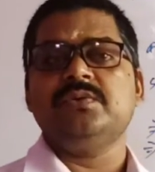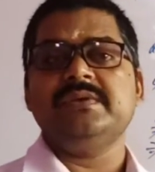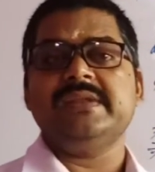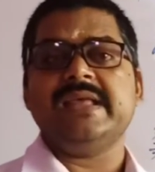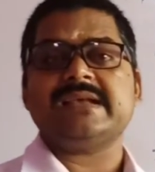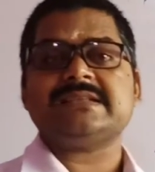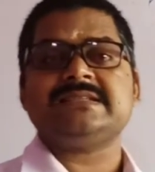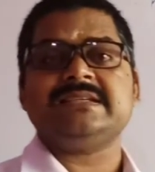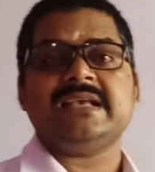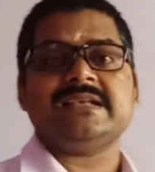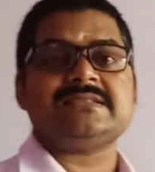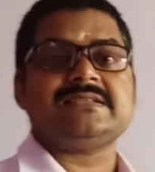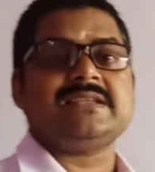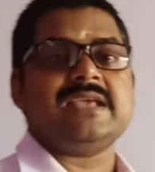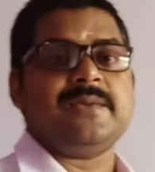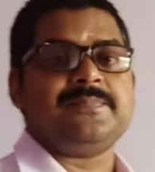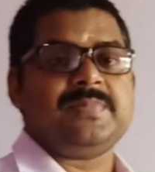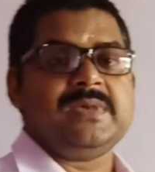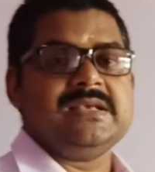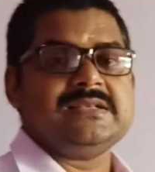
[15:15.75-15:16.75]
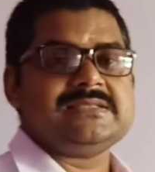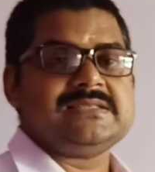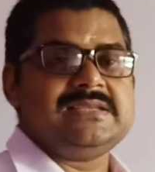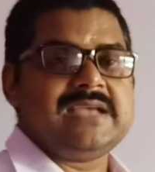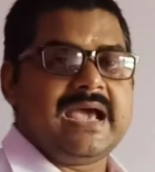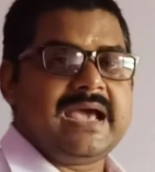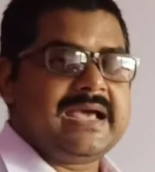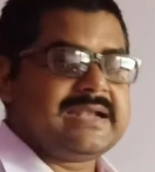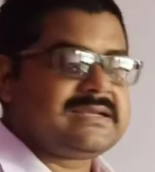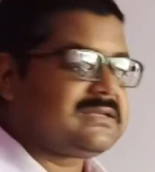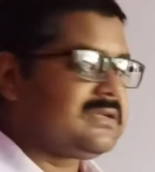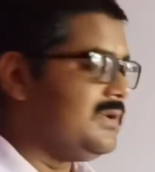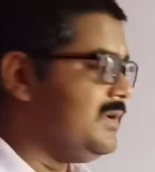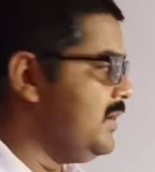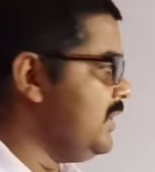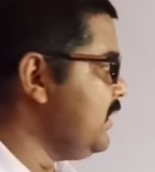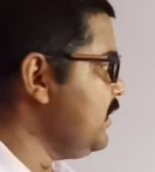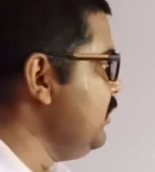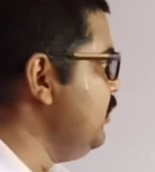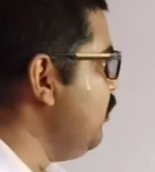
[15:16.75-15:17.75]
Next step is
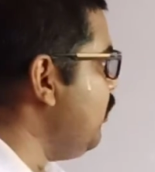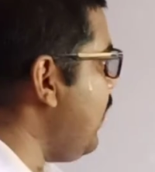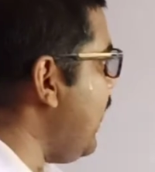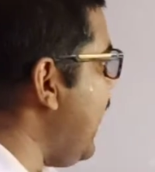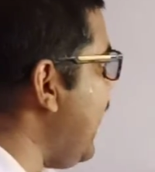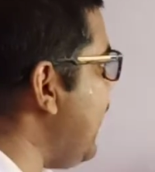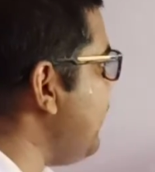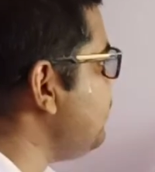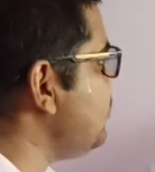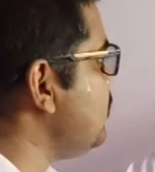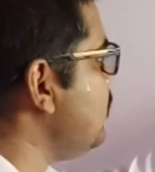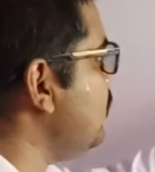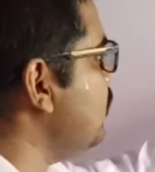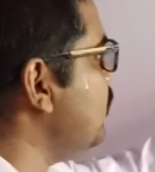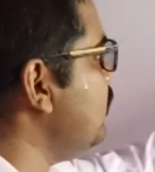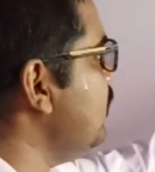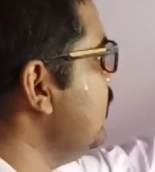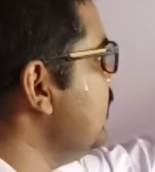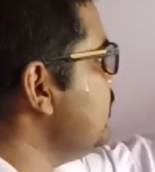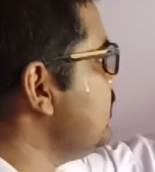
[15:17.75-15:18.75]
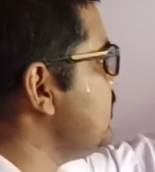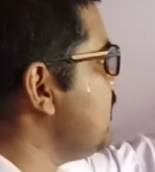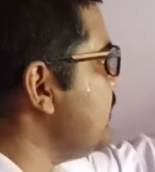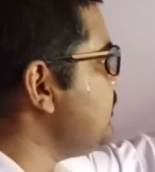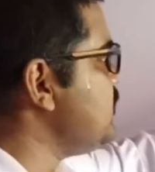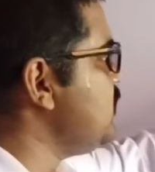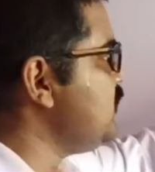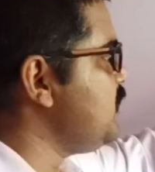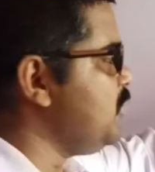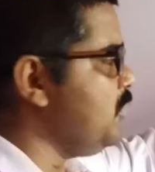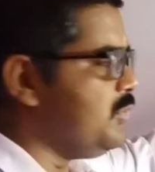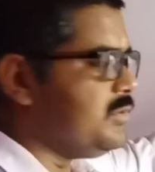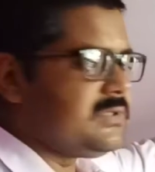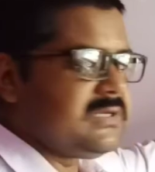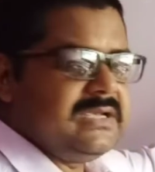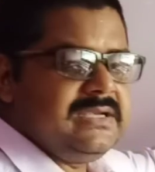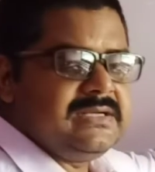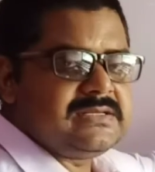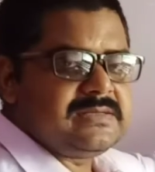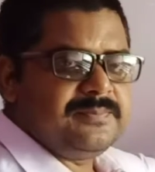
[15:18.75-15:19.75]
that you have to
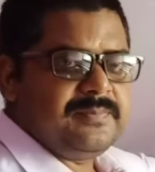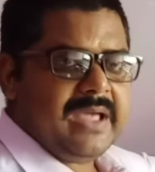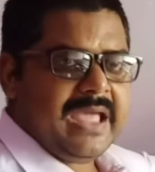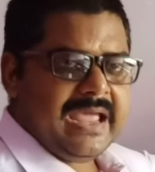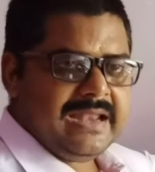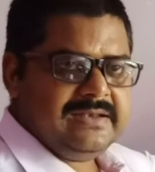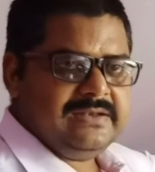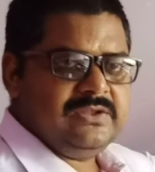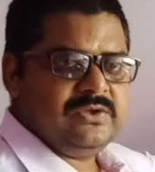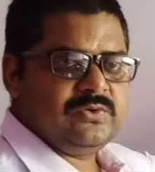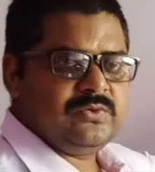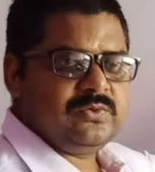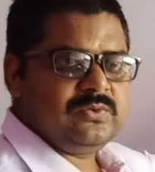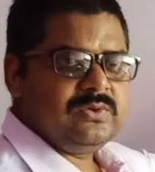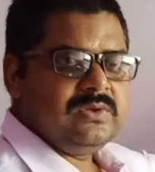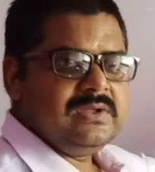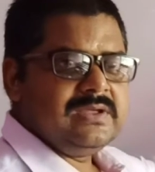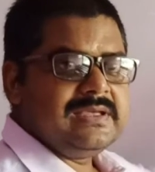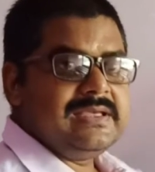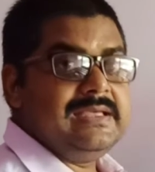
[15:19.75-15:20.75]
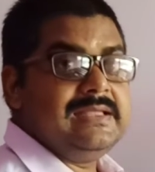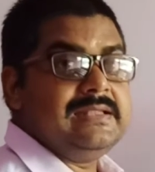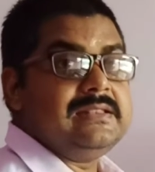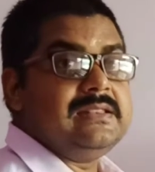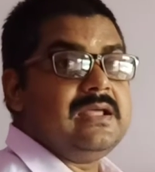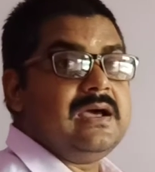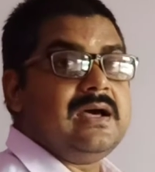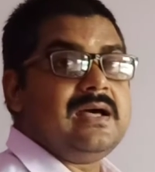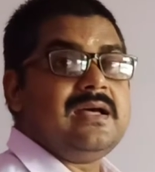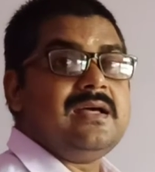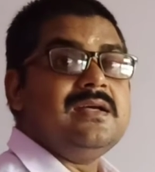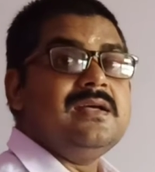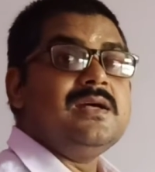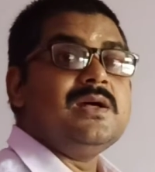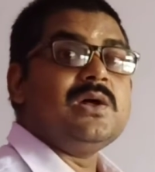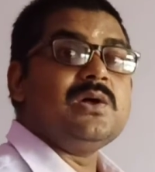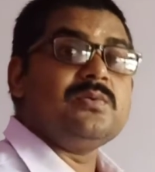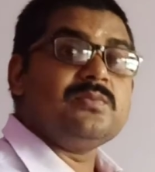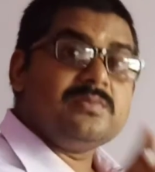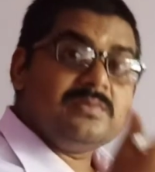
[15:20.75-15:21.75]
substitute its value in the